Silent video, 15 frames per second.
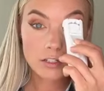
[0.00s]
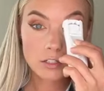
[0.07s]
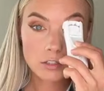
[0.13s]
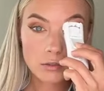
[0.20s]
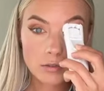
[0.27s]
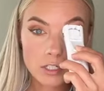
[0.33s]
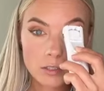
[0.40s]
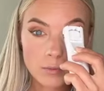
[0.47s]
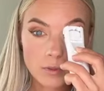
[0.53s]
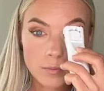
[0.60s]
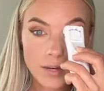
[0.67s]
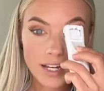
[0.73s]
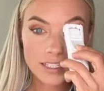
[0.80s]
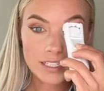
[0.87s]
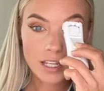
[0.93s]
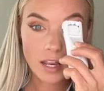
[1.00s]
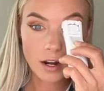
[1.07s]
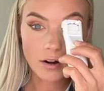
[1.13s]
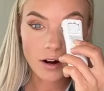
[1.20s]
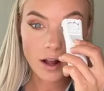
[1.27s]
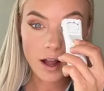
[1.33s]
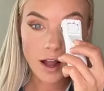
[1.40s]
not to do this with
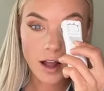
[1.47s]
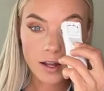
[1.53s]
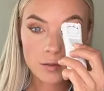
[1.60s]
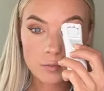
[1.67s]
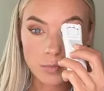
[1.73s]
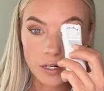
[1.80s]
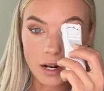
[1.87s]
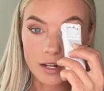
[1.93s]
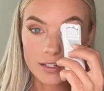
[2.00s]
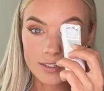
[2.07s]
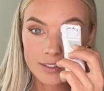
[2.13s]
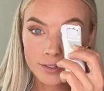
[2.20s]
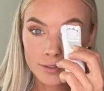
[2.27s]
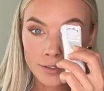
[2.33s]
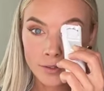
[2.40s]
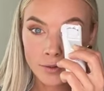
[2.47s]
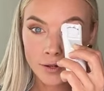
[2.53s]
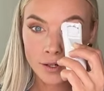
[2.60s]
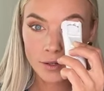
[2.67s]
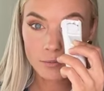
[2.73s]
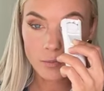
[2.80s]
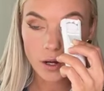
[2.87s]
mascara on, but I still
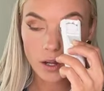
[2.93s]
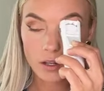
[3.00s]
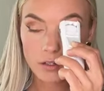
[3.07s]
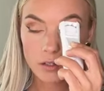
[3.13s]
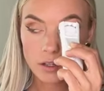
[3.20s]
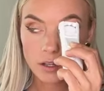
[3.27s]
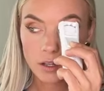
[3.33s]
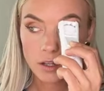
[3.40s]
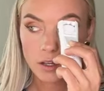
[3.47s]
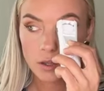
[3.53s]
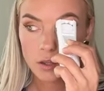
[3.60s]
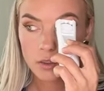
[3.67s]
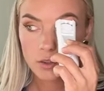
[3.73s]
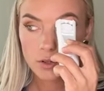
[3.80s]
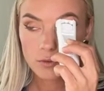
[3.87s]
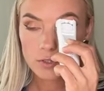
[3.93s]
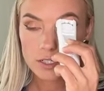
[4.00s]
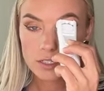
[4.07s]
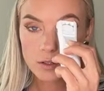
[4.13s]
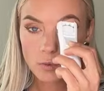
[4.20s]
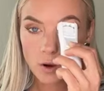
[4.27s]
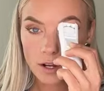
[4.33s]
do it. But the
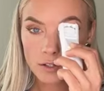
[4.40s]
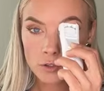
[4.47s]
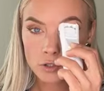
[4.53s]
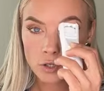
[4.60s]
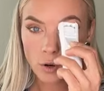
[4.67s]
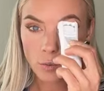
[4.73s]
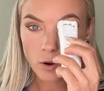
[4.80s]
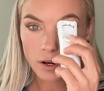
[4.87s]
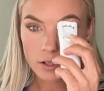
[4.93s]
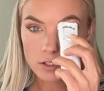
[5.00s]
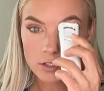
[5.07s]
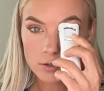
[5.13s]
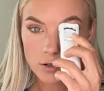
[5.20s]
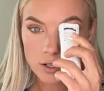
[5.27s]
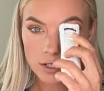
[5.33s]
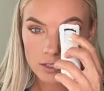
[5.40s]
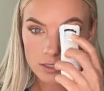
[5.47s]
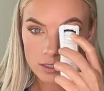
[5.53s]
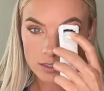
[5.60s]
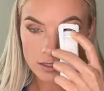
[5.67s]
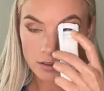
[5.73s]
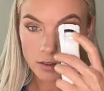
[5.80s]
reason why you don't want to do it
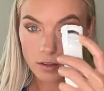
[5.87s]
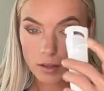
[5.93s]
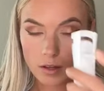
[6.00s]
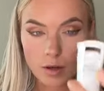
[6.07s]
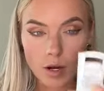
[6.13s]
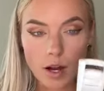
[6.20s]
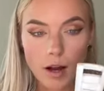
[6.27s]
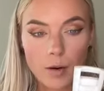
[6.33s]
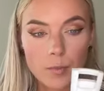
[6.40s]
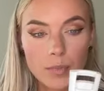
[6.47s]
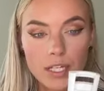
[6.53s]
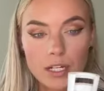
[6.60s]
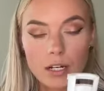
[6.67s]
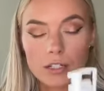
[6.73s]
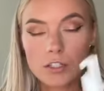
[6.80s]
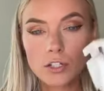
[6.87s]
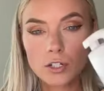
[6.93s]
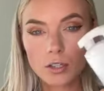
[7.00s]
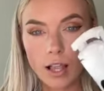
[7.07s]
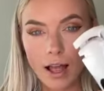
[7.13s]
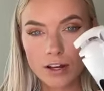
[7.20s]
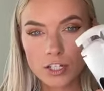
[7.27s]
is
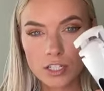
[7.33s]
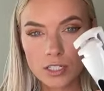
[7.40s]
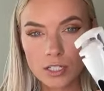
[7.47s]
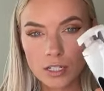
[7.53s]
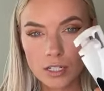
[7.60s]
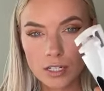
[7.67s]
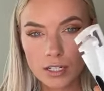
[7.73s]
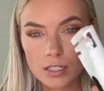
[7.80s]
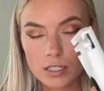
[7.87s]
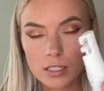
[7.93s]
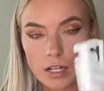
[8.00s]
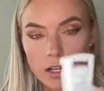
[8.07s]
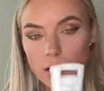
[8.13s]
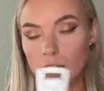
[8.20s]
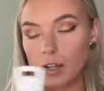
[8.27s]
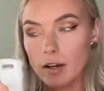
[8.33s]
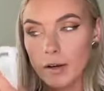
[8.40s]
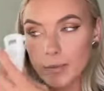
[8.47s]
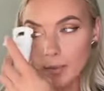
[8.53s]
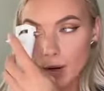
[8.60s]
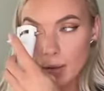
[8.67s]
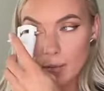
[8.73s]
because your lashes could get stuck in
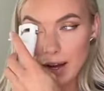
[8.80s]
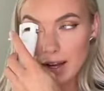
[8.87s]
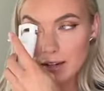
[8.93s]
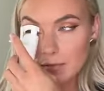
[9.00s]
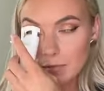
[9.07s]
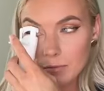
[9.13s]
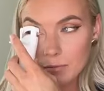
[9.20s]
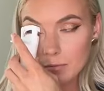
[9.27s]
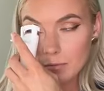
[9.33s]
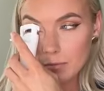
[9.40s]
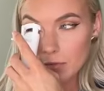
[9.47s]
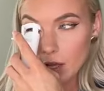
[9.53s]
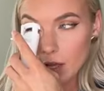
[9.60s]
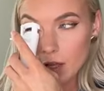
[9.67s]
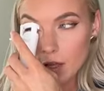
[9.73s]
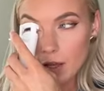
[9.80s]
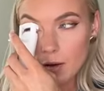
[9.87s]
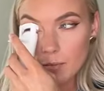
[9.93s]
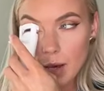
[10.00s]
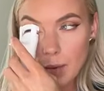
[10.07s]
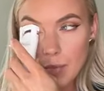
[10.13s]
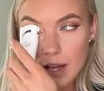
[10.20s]
here, but my
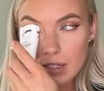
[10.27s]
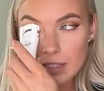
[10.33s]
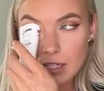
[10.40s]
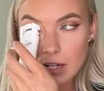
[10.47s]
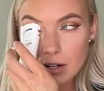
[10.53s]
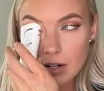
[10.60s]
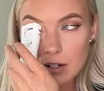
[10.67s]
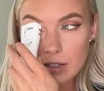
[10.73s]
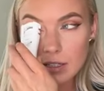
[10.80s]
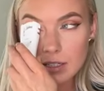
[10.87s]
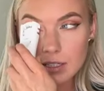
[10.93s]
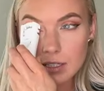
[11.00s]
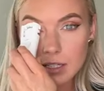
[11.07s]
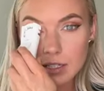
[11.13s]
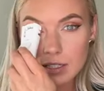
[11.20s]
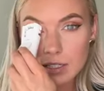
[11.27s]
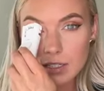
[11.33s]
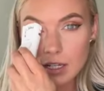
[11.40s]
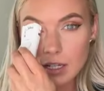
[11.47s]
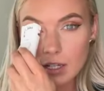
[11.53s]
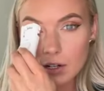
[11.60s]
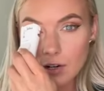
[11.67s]
mascara doesn't get
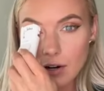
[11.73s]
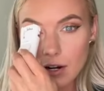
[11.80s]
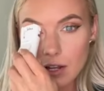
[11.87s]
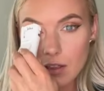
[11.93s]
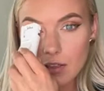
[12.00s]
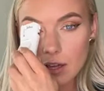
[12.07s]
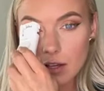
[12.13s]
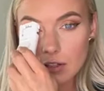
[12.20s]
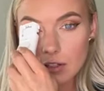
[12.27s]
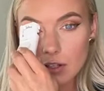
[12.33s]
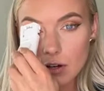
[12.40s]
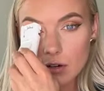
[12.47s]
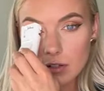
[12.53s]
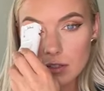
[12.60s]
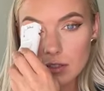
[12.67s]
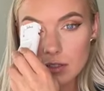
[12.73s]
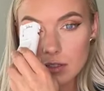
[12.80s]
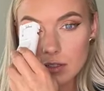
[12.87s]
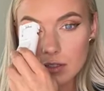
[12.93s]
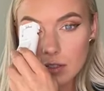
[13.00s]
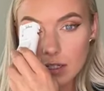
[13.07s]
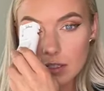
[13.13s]
sticky or anything, so it
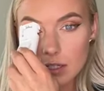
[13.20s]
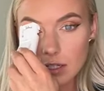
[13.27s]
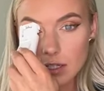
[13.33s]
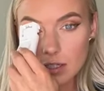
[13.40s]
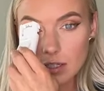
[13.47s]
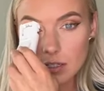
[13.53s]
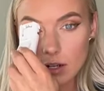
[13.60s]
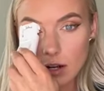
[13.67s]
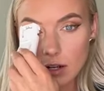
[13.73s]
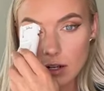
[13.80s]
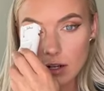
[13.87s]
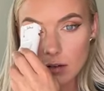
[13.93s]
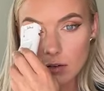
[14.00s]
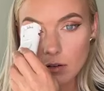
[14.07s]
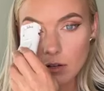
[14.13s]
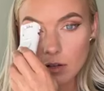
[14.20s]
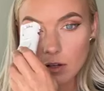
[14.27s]
doesn't get stuck.